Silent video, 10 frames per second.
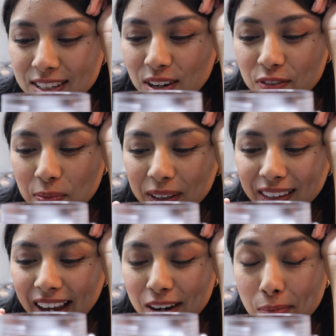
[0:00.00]
have to make
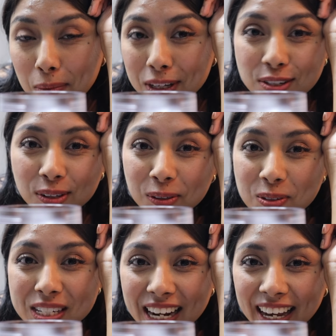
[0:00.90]
the edamame
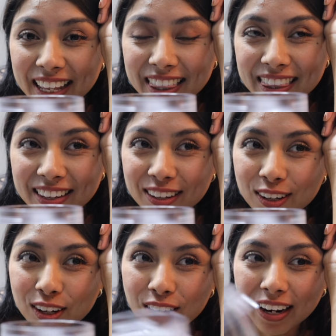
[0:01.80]
toast and
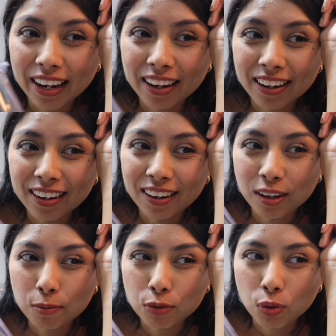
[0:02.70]
the
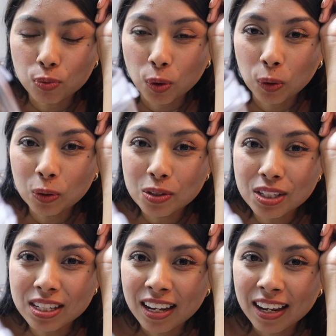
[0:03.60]
um,
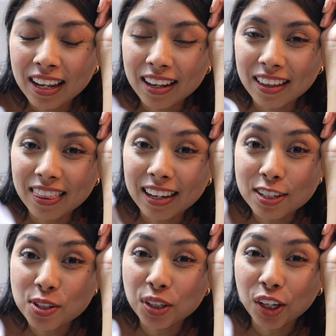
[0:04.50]
rolls.
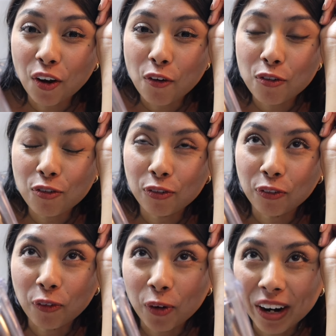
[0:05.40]
That took
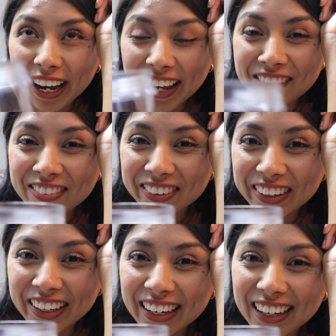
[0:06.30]

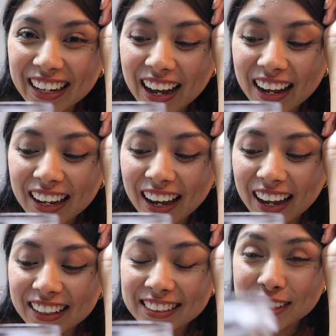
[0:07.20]
forever.
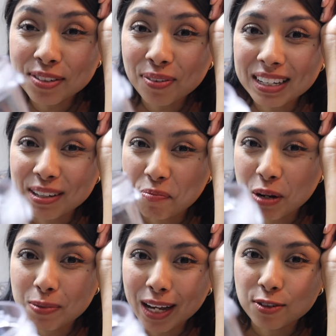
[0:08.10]
This is why
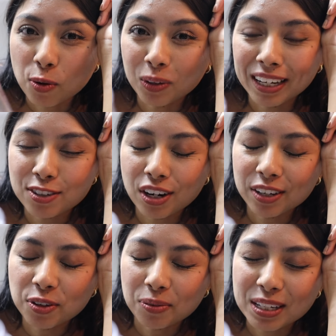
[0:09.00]
sometimes I don't like
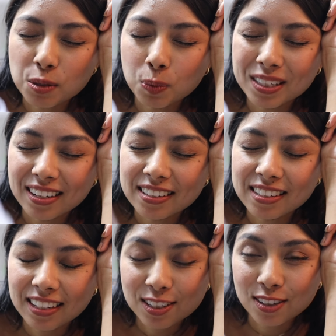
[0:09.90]
trying new recipes and I
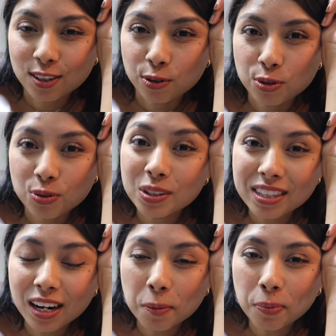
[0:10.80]
stick to the usuals
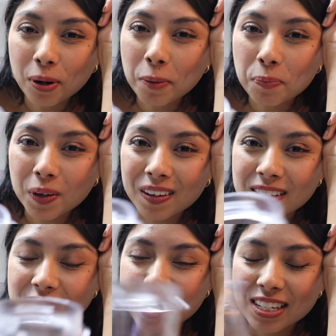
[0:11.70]
that I prep
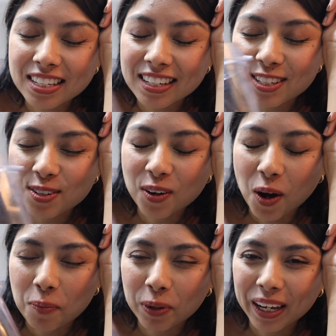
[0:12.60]
because it just gets too
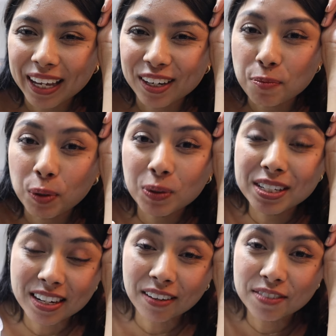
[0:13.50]
complicated. But we
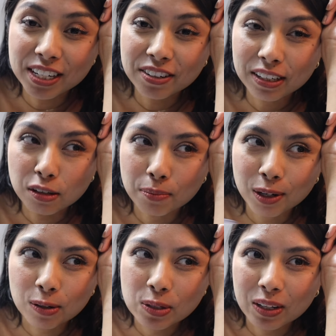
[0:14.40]
did have dinner in the
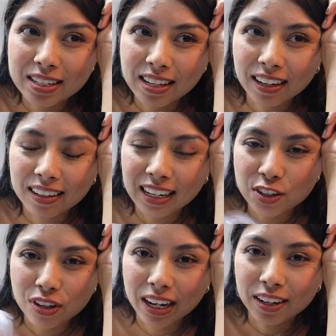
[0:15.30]
middle, so that's like an
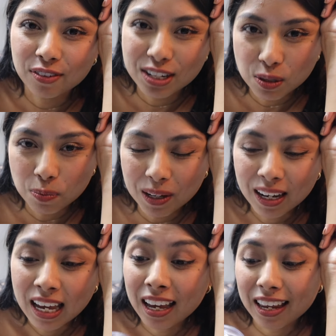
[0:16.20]
extra added recipe.
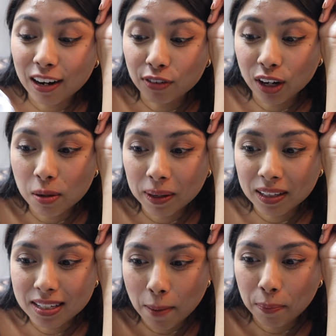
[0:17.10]
And I forgot about the
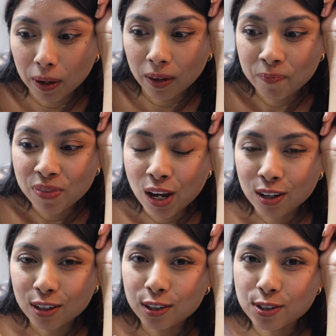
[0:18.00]
tempeh.
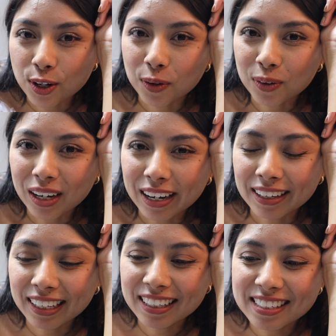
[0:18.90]
So
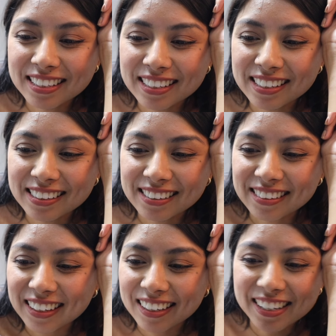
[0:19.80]
I guess
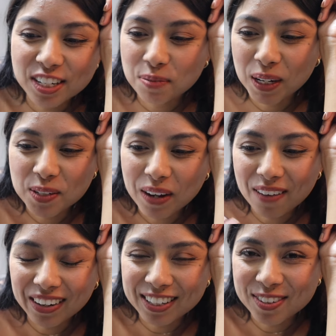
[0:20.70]
it just means we
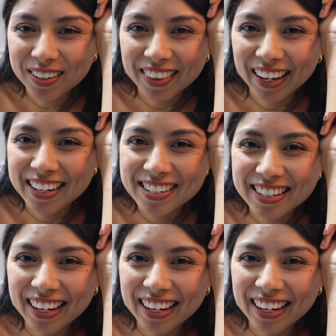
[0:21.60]
have extra things